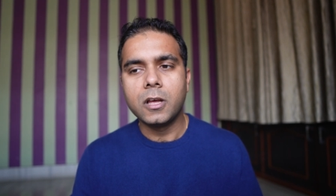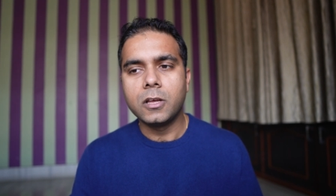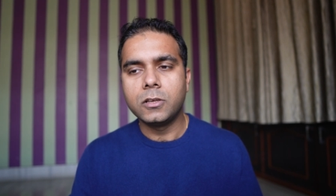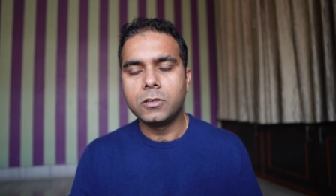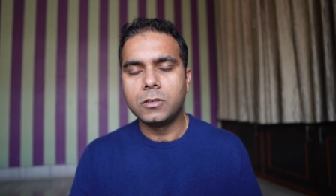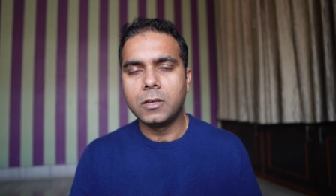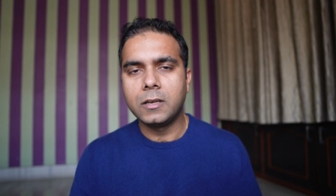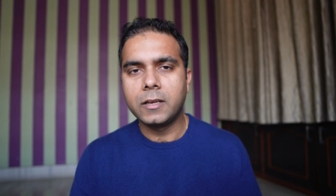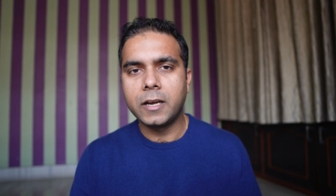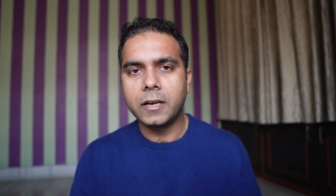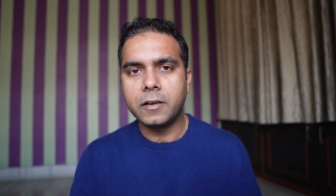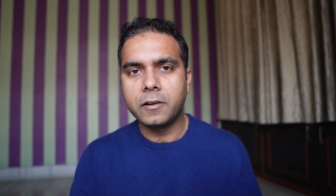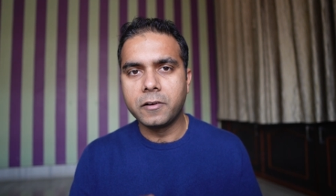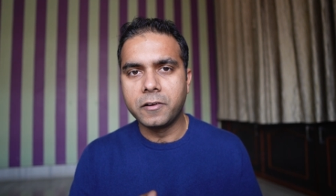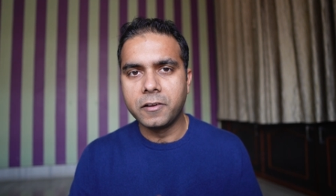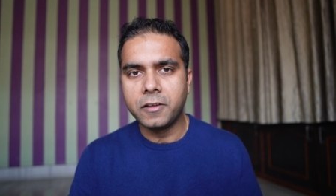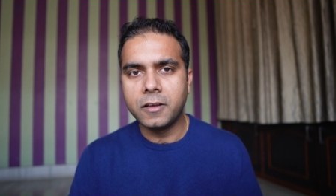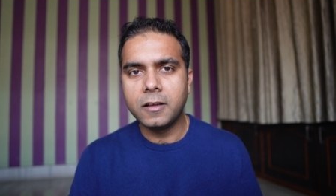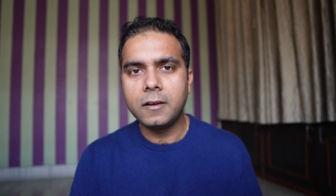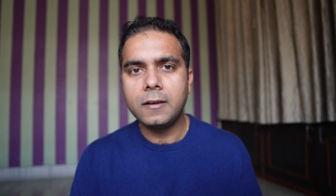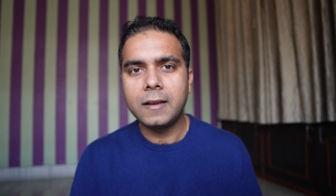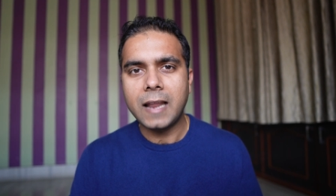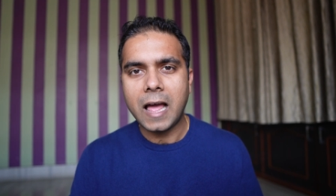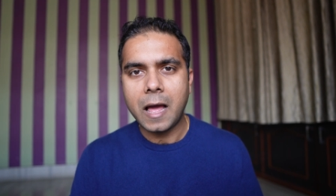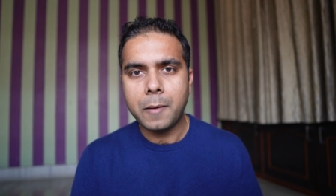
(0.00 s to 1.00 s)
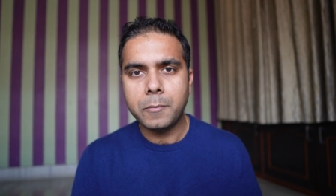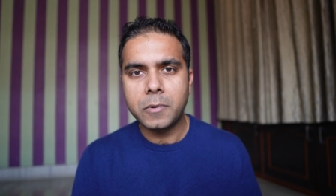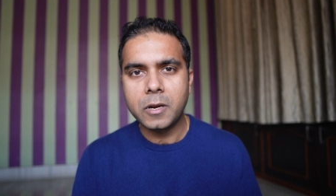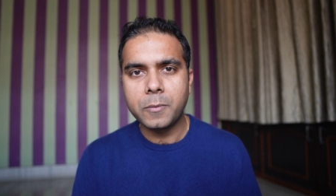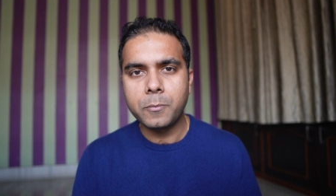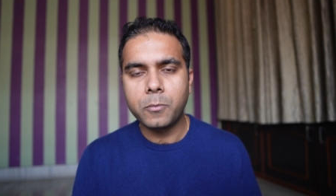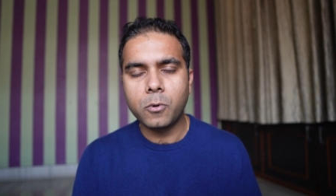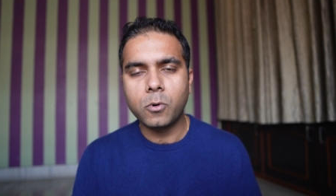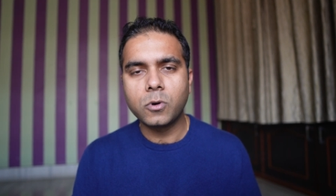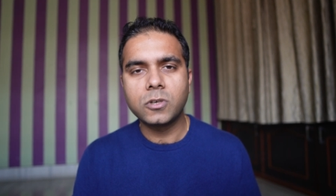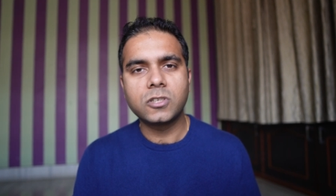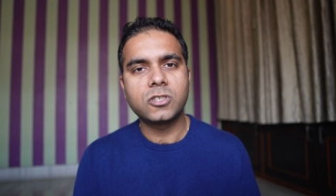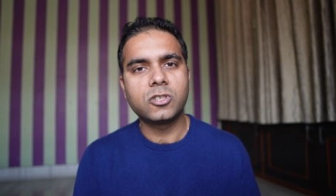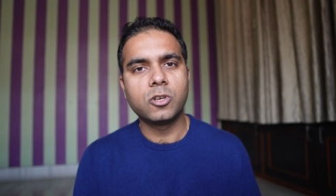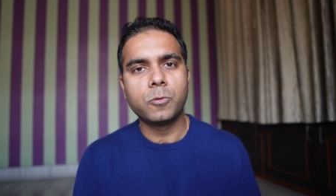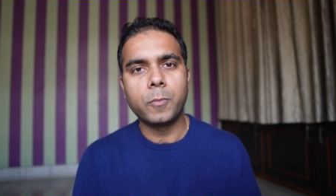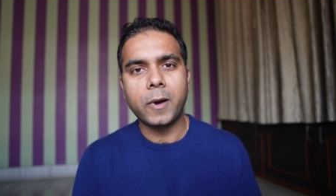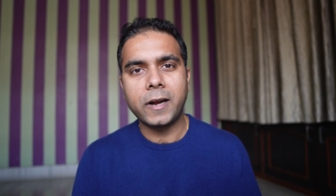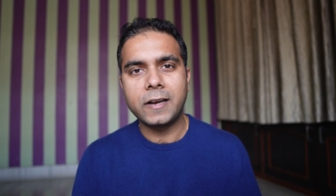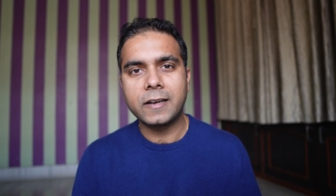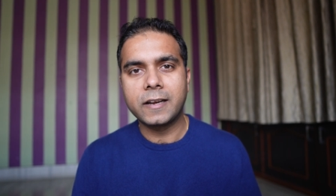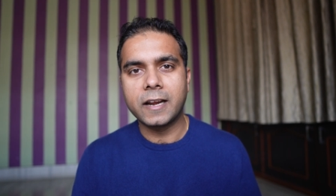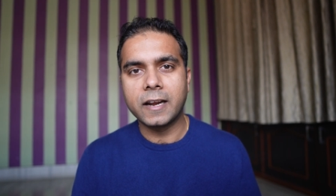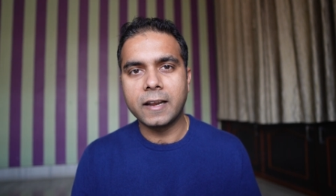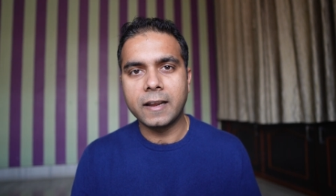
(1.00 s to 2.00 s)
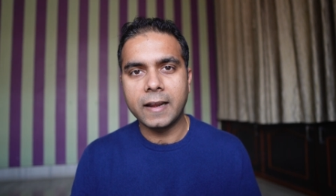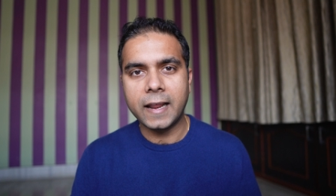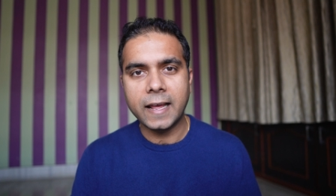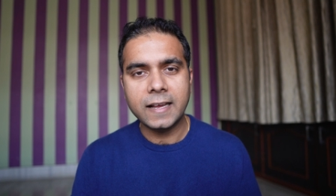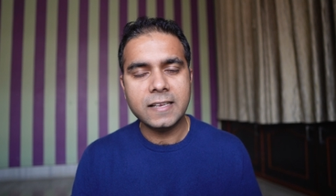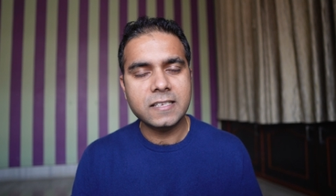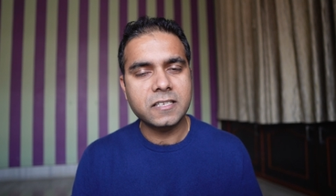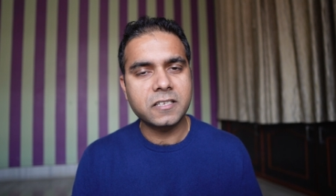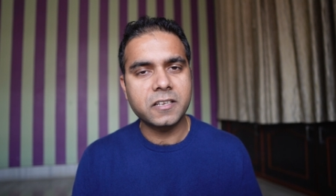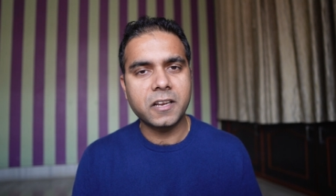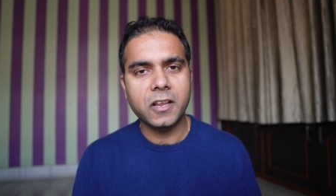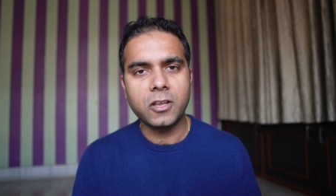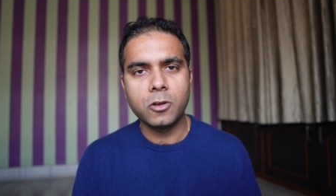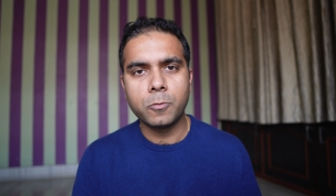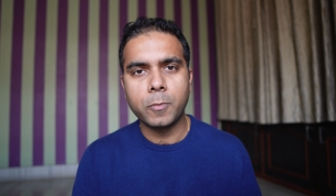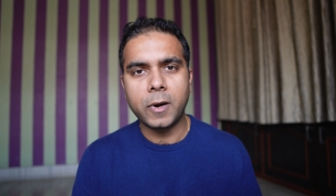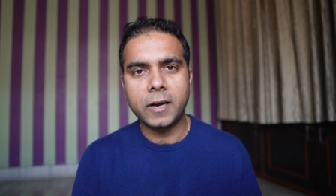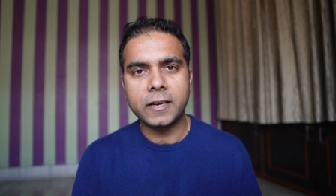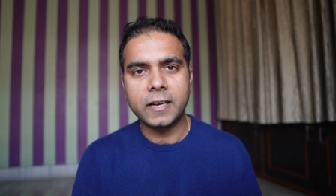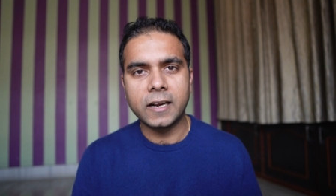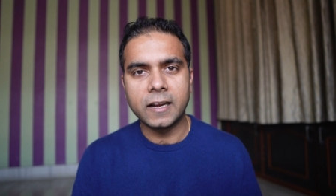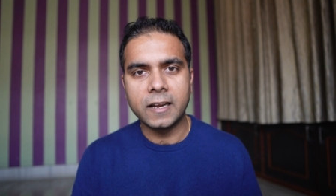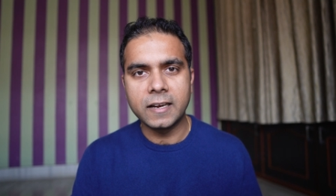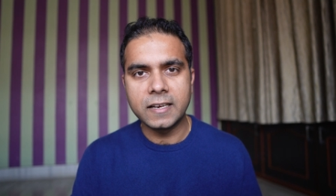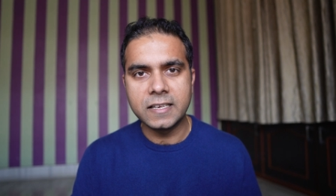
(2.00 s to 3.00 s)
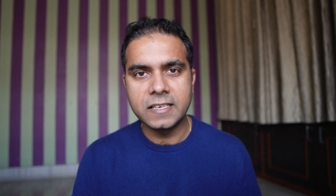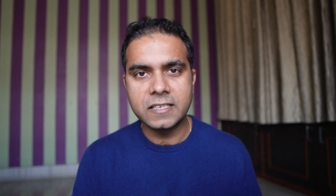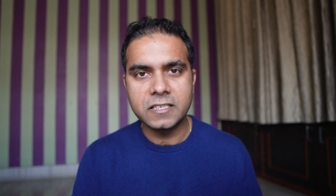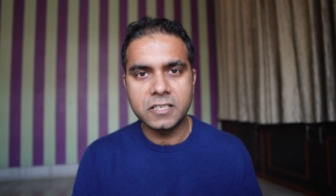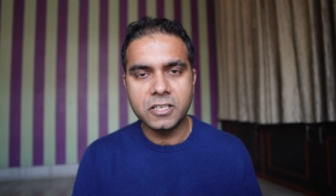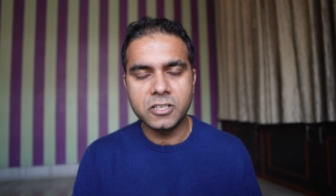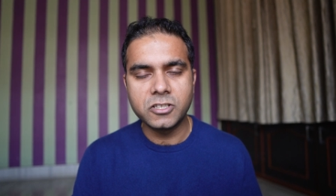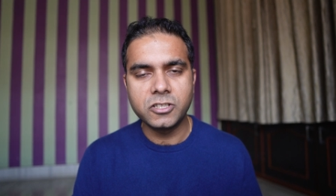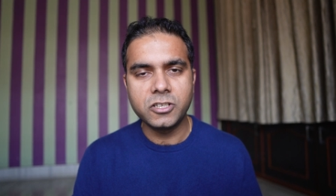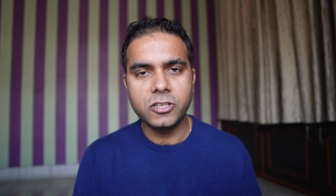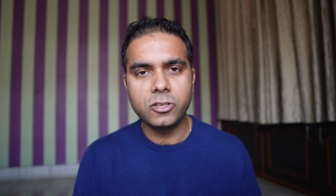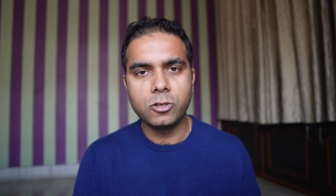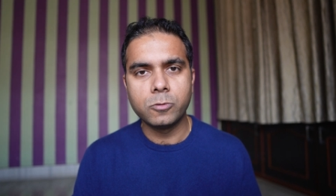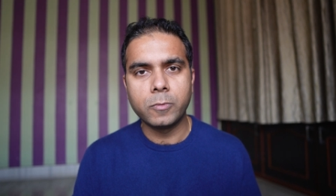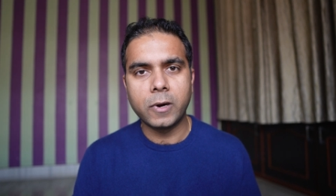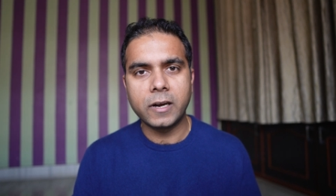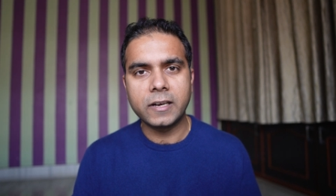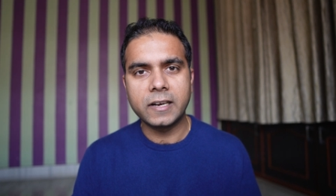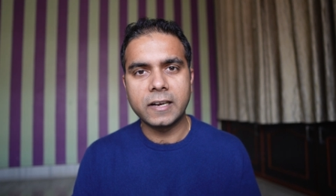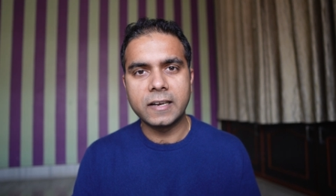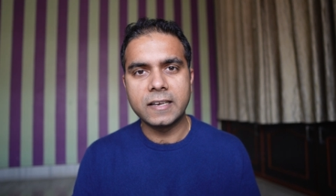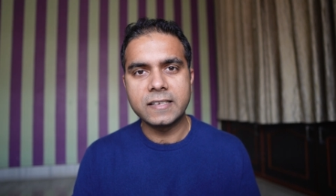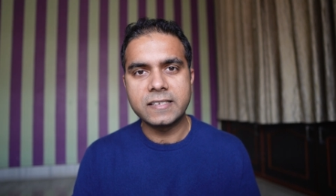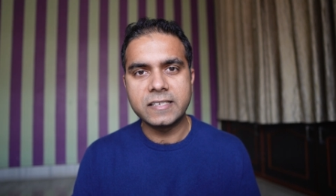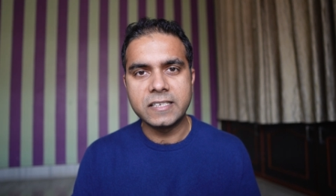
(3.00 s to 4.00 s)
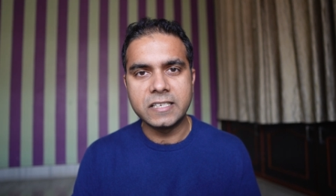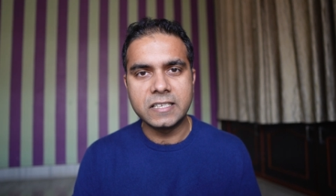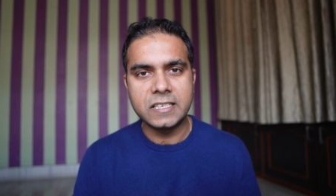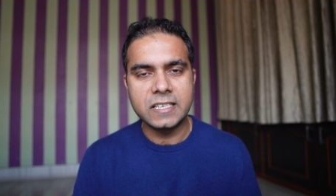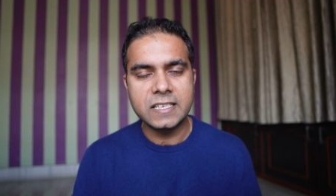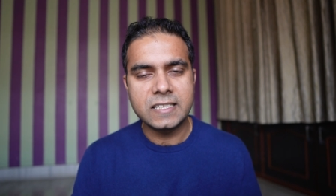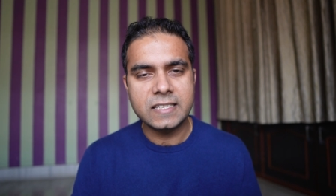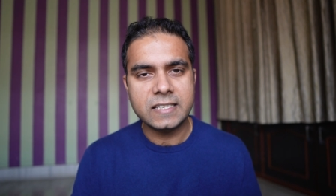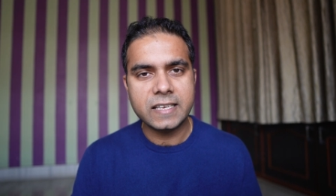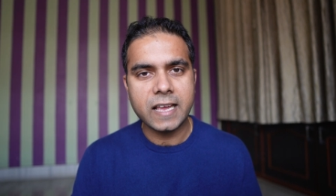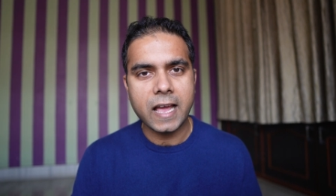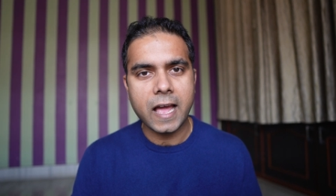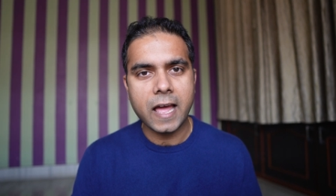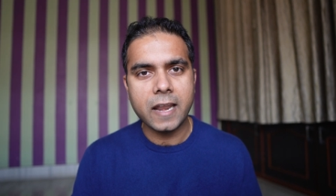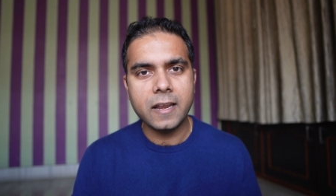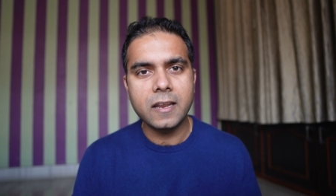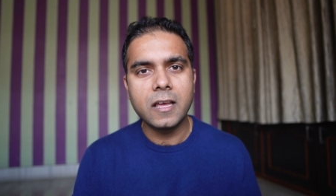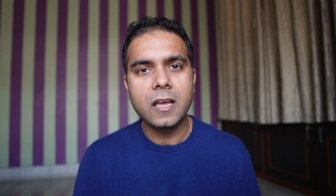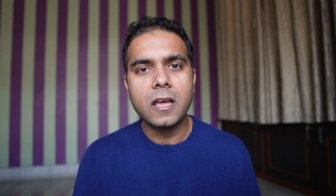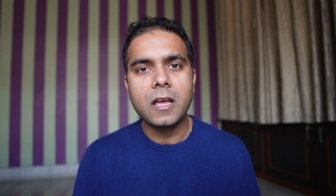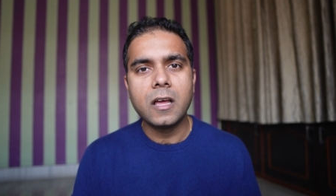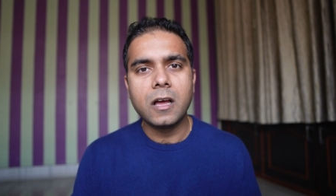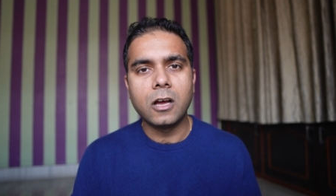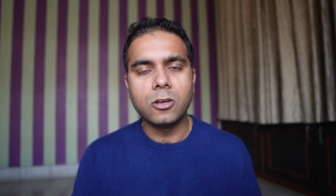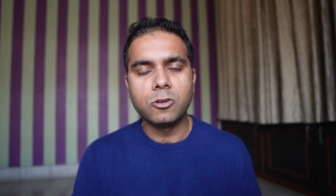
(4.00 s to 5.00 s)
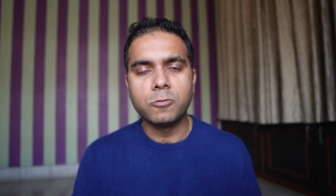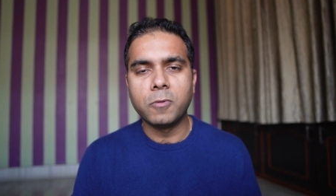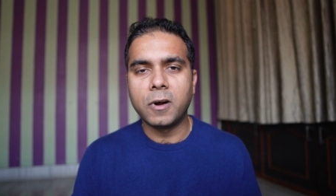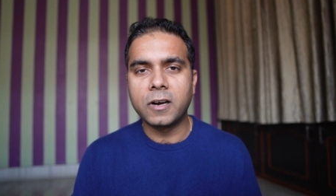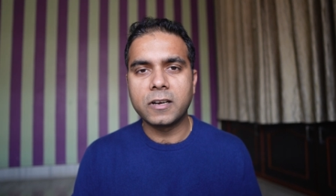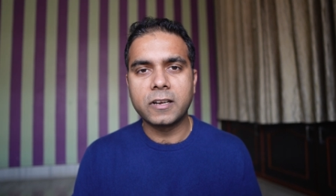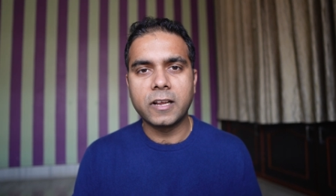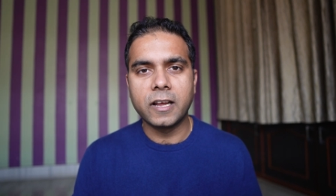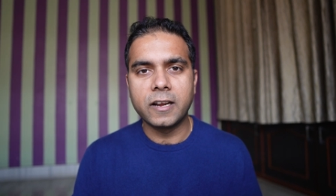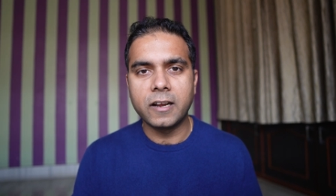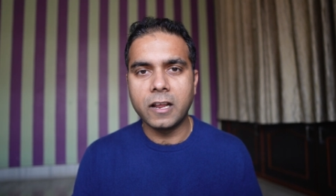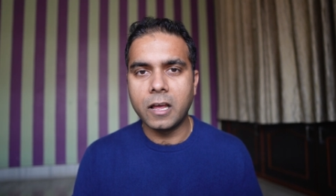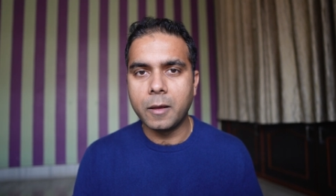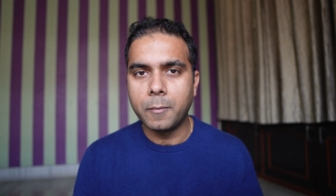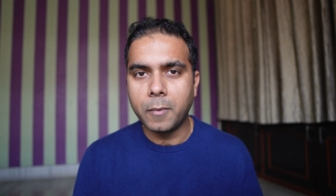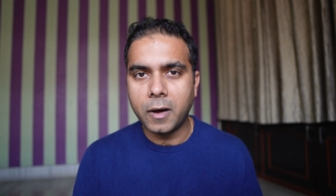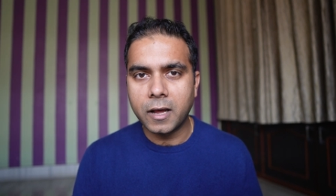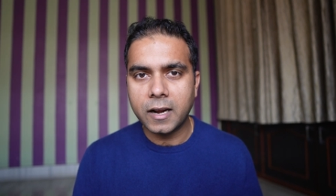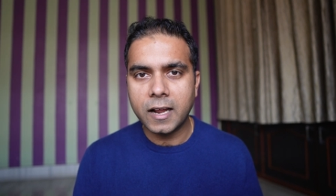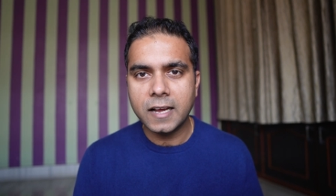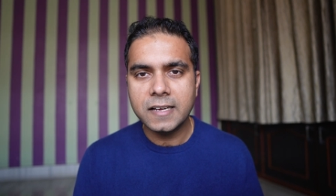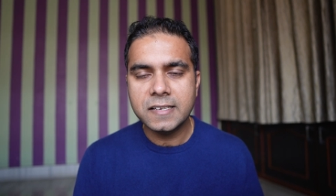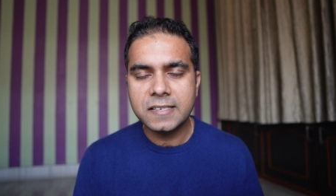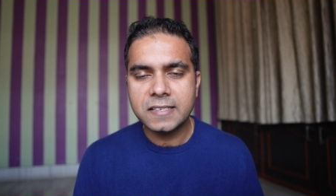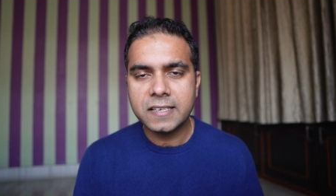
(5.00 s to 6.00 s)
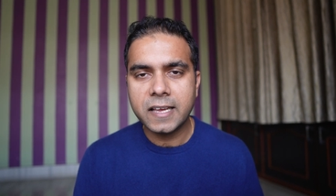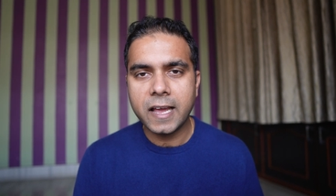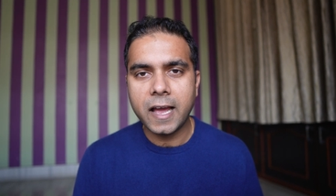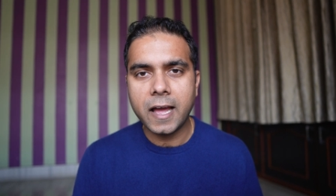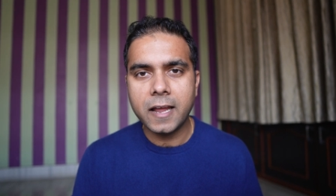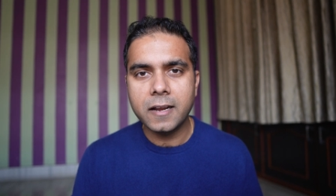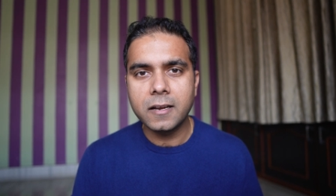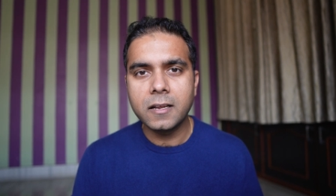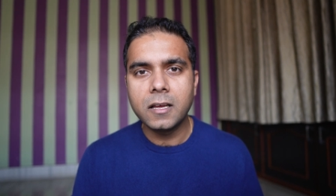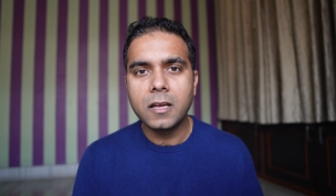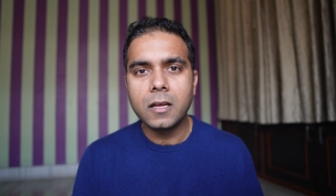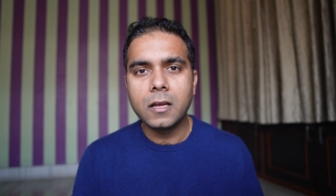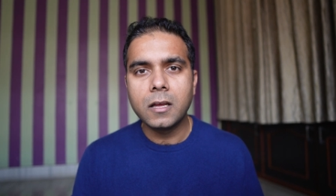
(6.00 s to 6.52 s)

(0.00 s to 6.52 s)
you will get real lab reports, you might get an X-ray, you might get an ECG, you might get a CT scan, you might get an MRI scan.